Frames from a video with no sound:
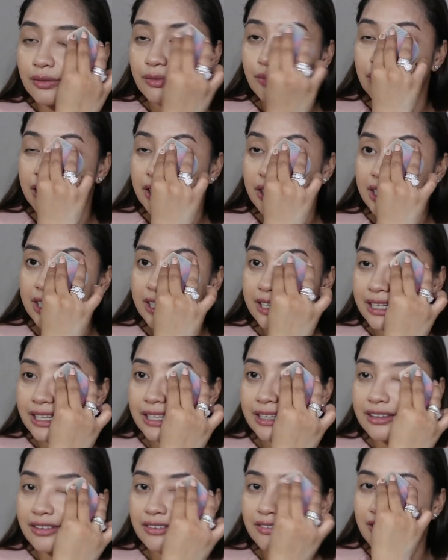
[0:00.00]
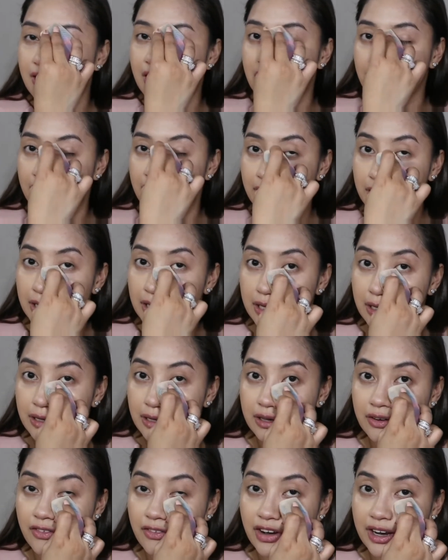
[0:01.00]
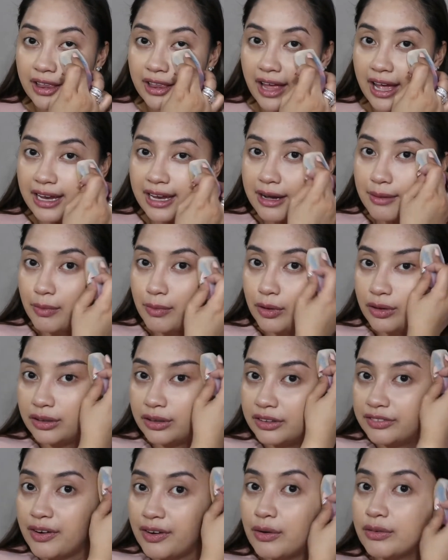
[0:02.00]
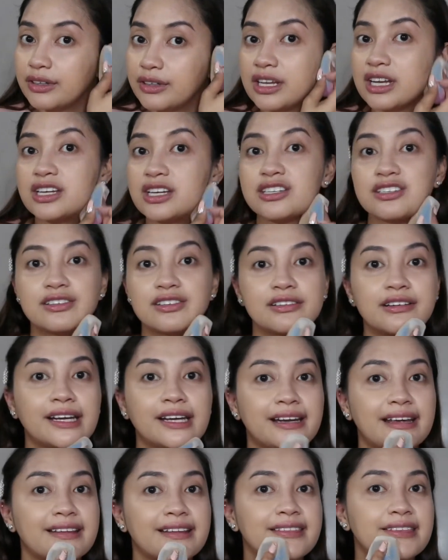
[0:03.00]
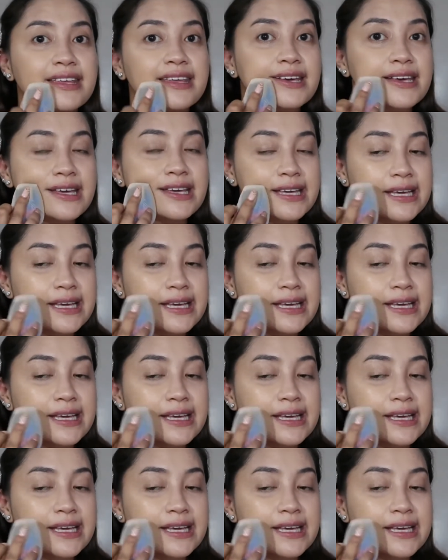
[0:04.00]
We really need a very reliable foundation. And I think